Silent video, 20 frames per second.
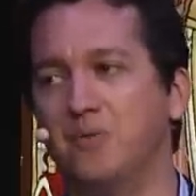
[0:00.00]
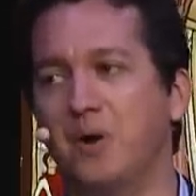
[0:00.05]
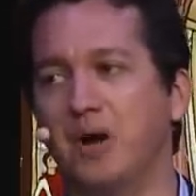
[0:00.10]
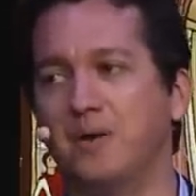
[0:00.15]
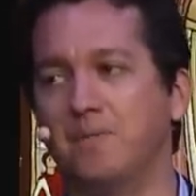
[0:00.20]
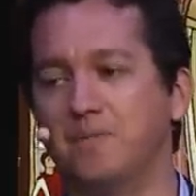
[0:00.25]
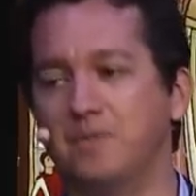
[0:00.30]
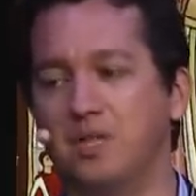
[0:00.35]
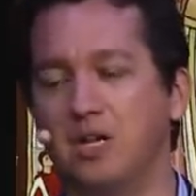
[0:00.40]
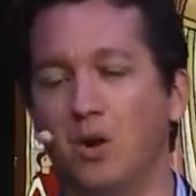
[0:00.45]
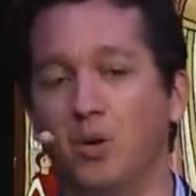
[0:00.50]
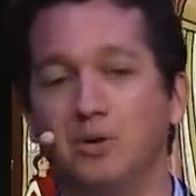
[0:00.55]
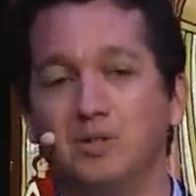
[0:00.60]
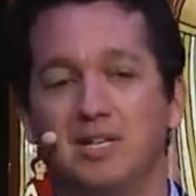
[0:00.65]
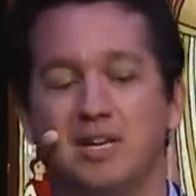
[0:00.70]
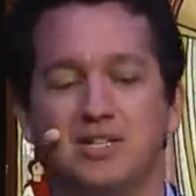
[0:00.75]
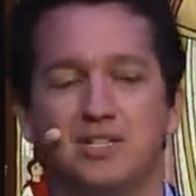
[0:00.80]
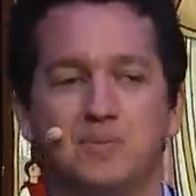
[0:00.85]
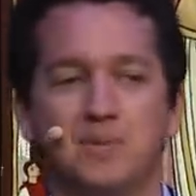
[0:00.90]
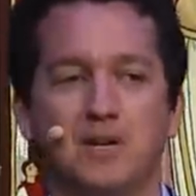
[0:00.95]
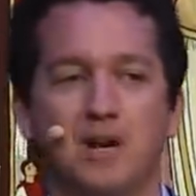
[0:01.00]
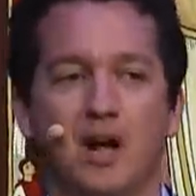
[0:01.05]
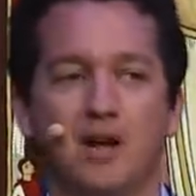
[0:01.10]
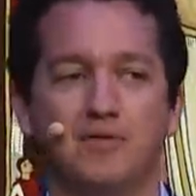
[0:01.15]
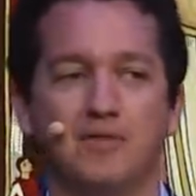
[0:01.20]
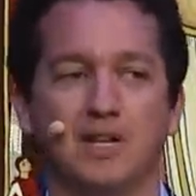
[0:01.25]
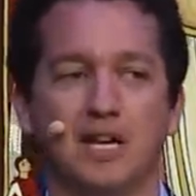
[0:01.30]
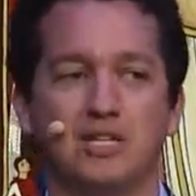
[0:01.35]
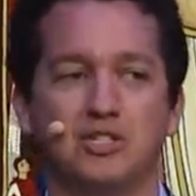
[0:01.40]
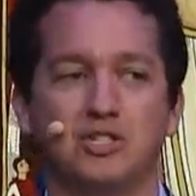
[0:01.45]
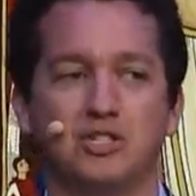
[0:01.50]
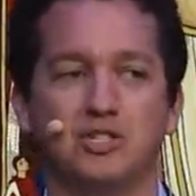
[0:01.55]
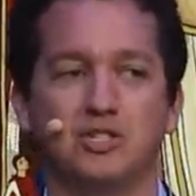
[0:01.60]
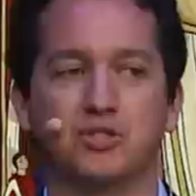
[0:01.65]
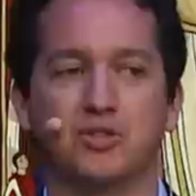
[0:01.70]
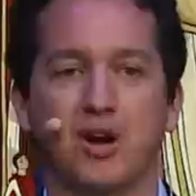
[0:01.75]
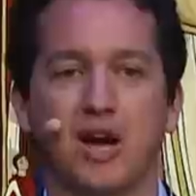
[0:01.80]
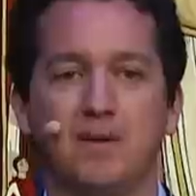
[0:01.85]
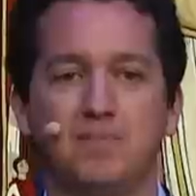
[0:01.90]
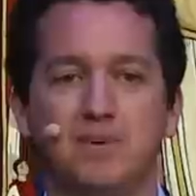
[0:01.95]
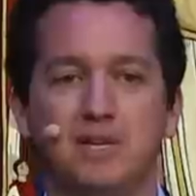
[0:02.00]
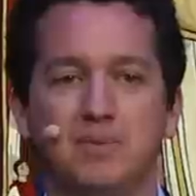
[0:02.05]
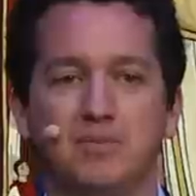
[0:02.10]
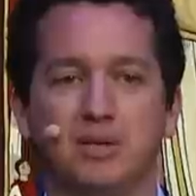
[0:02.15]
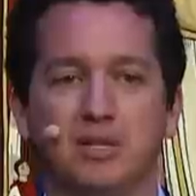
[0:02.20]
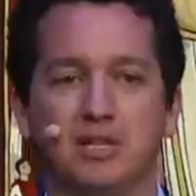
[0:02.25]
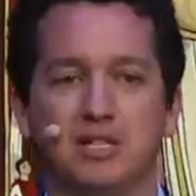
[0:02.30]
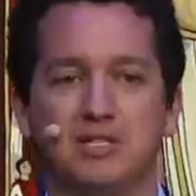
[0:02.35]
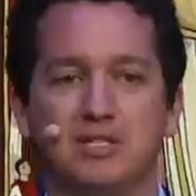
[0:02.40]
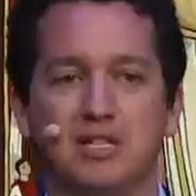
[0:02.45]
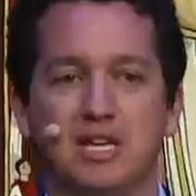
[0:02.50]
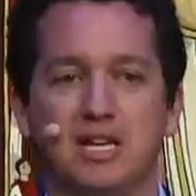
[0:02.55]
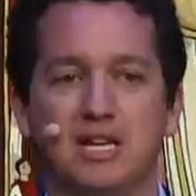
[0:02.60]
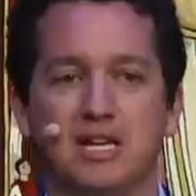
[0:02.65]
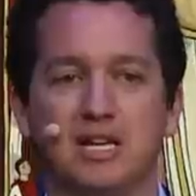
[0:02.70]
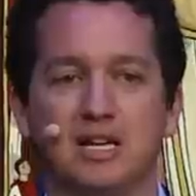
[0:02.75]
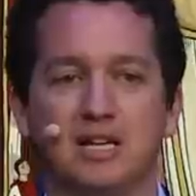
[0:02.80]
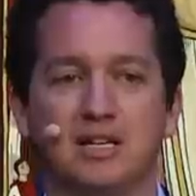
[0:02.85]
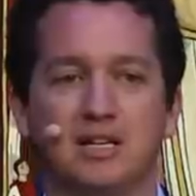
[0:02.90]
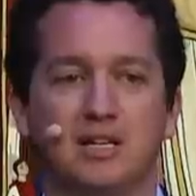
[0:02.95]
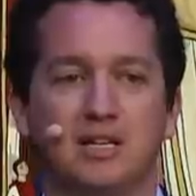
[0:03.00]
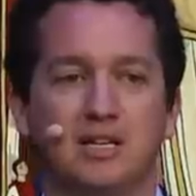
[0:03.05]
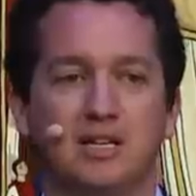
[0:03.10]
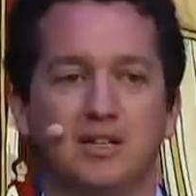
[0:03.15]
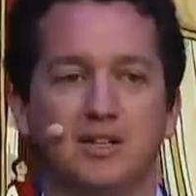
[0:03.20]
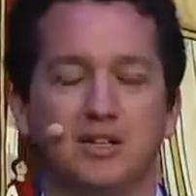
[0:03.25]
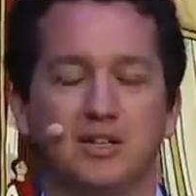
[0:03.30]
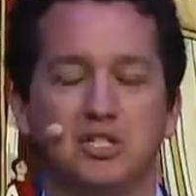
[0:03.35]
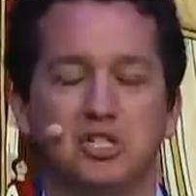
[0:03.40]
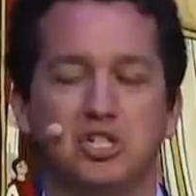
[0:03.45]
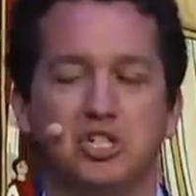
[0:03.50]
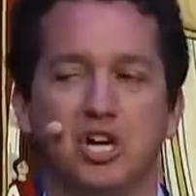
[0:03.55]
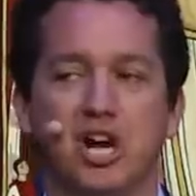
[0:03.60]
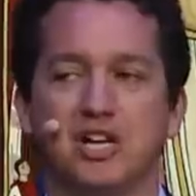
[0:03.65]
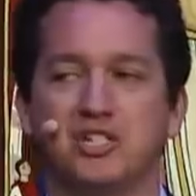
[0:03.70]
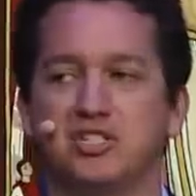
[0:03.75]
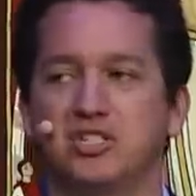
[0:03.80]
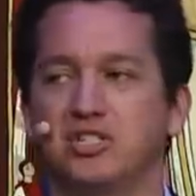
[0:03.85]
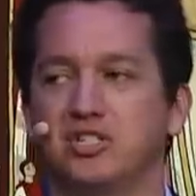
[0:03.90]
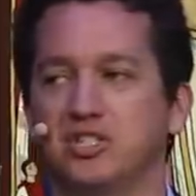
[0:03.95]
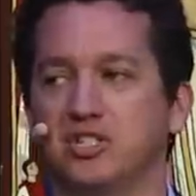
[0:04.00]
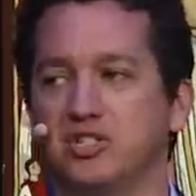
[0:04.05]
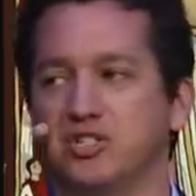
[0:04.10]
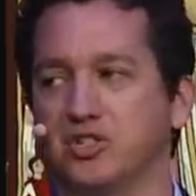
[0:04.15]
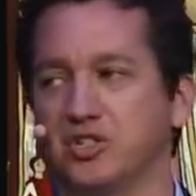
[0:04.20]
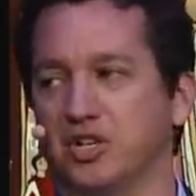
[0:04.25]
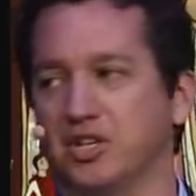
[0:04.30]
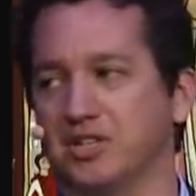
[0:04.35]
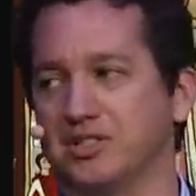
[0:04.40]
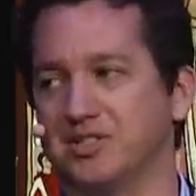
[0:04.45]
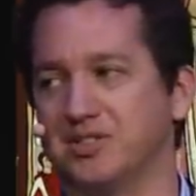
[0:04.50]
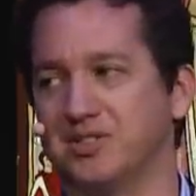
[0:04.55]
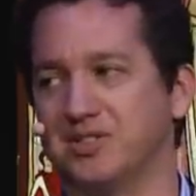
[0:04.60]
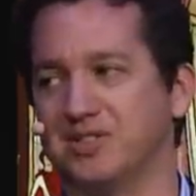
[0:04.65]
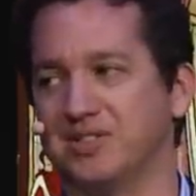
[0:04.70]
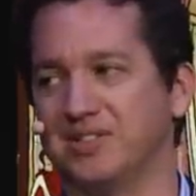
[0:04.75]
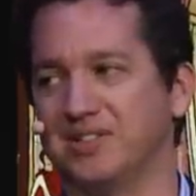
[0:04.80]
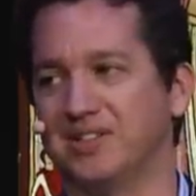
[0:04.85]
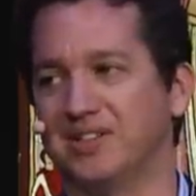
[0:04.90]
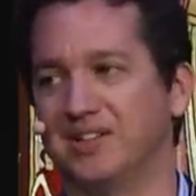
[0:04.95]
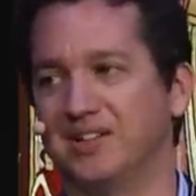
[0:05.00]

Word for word: Well, the Old Testament often likes to describe people as getting their just desserts.